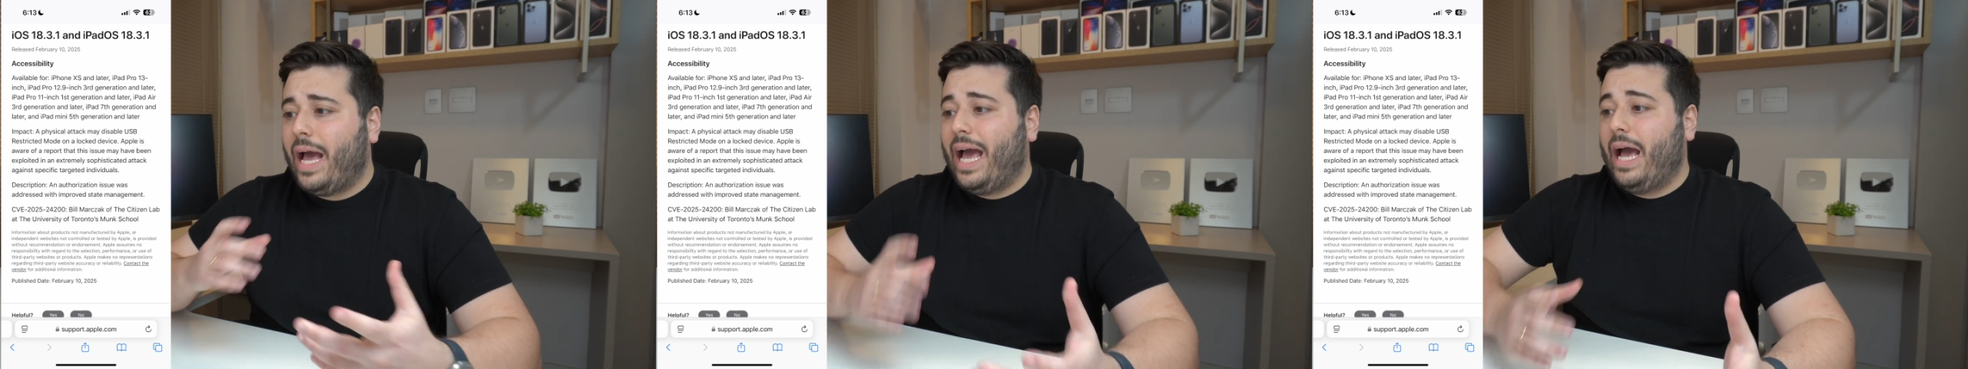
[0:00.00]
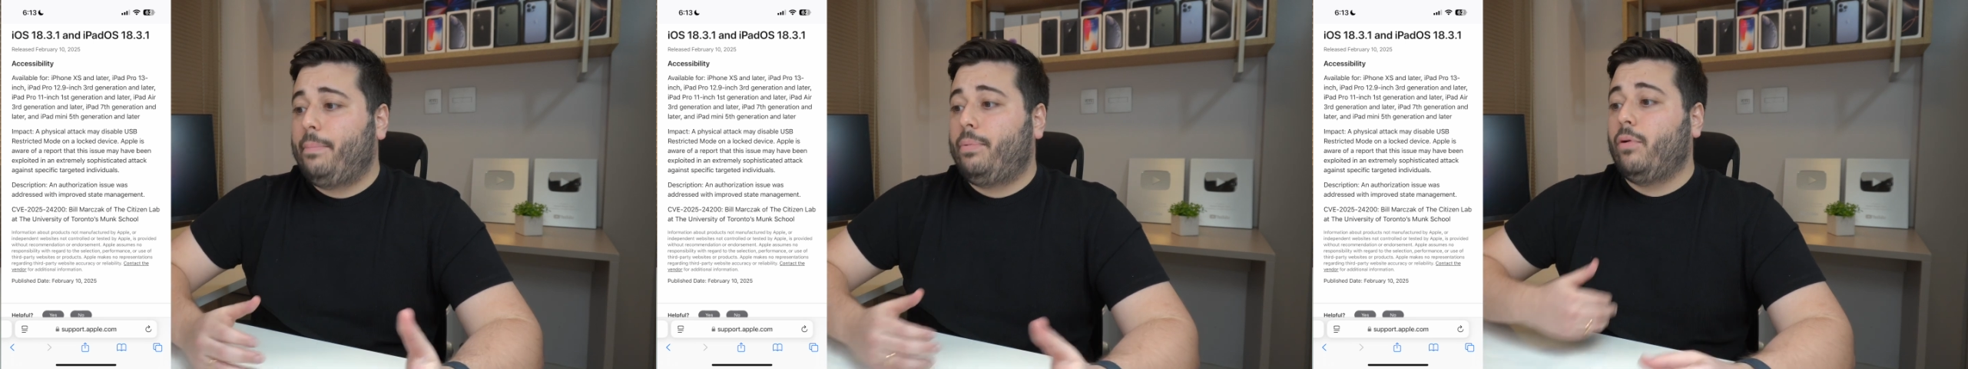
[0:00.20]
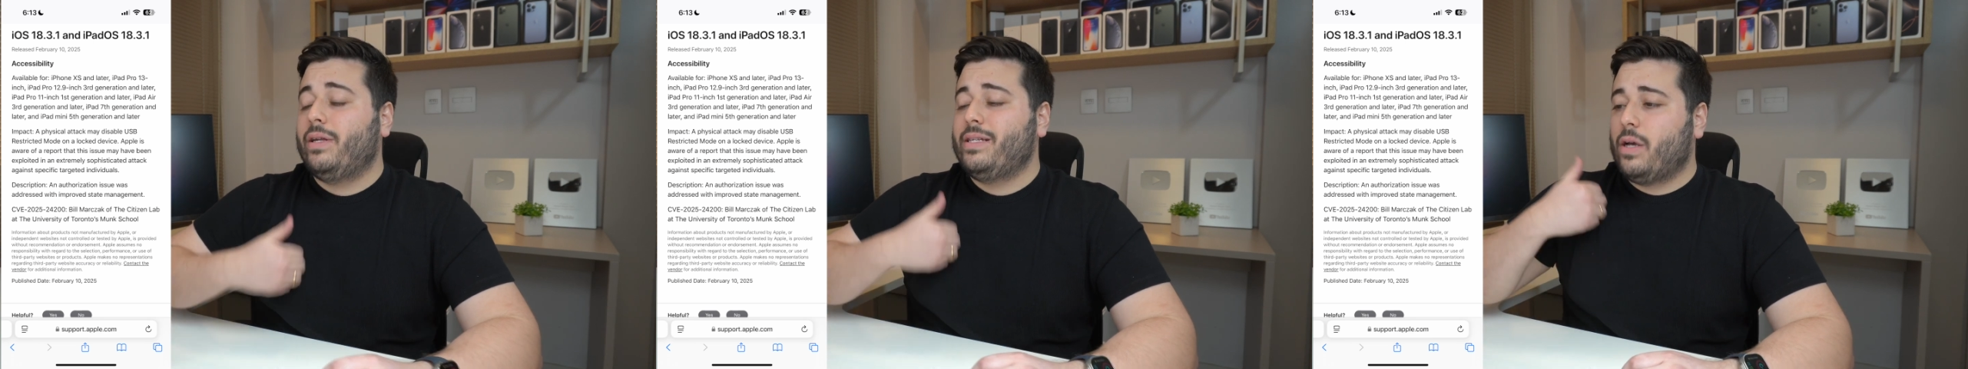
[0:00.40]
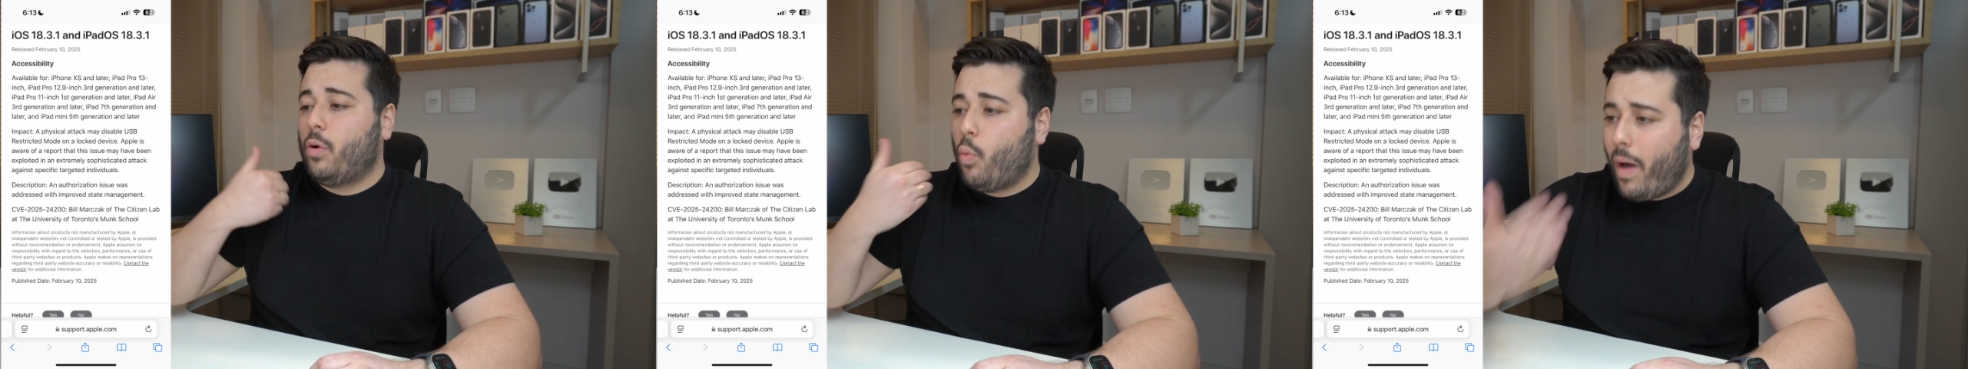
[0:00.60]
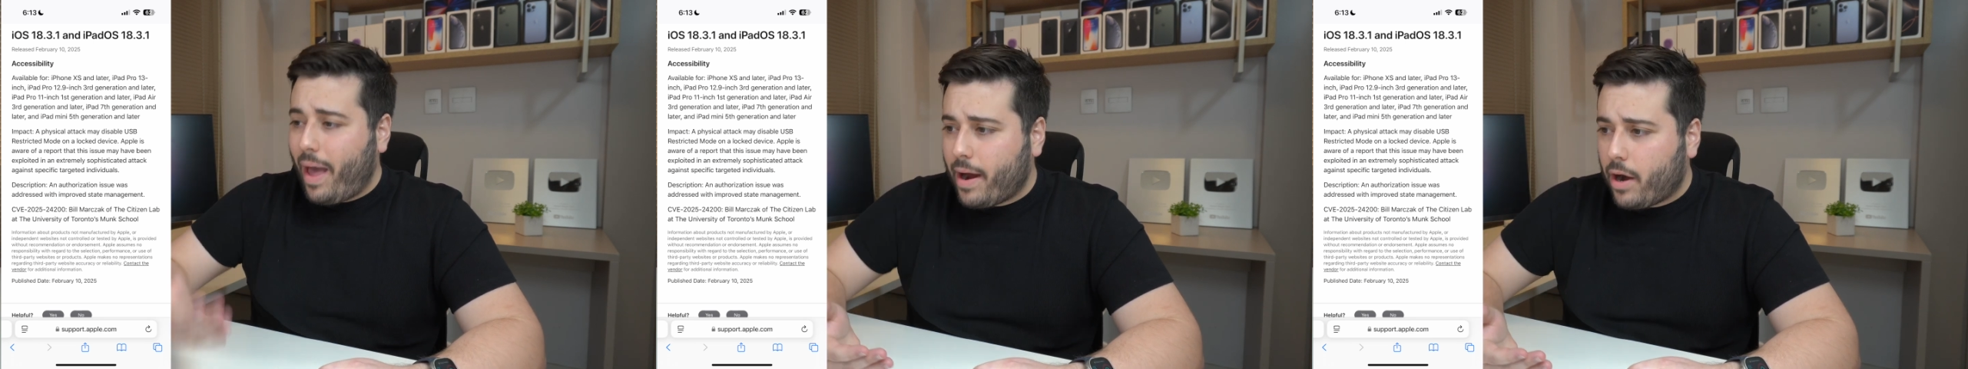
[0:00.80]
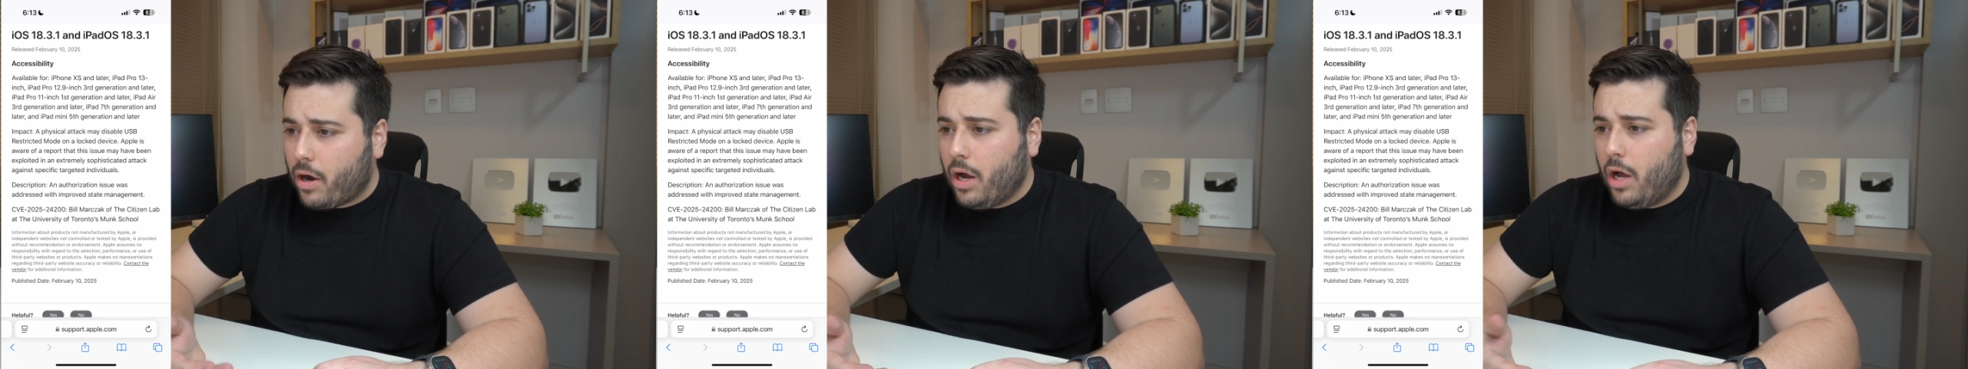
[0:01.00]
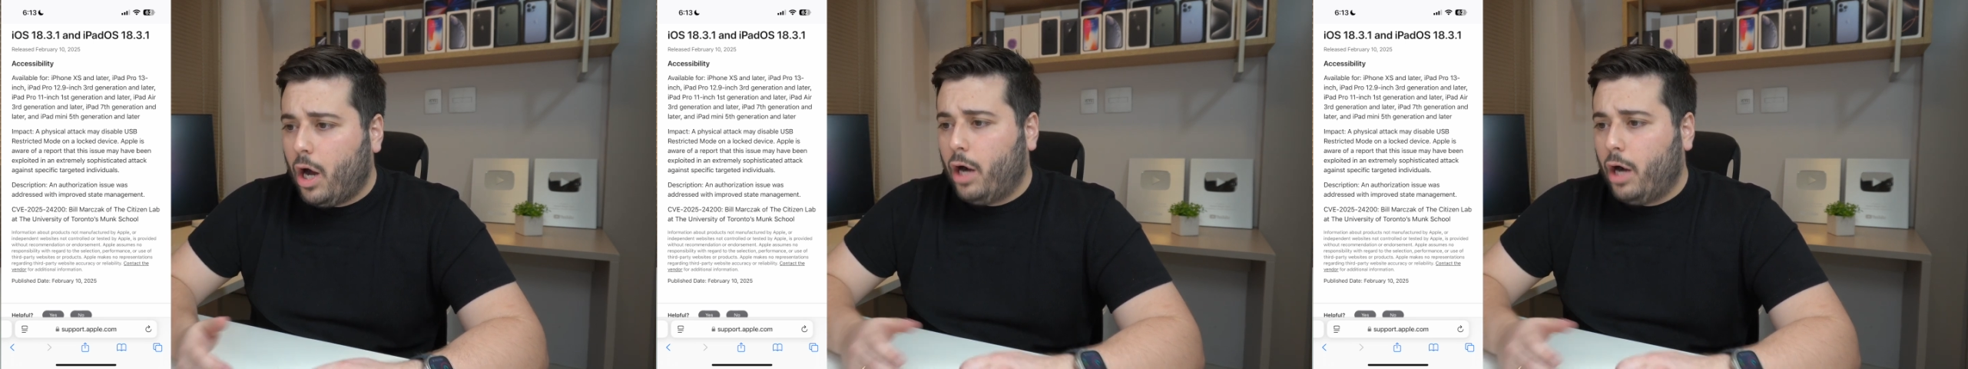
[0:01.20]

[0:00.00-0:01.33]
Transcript: Apple is aware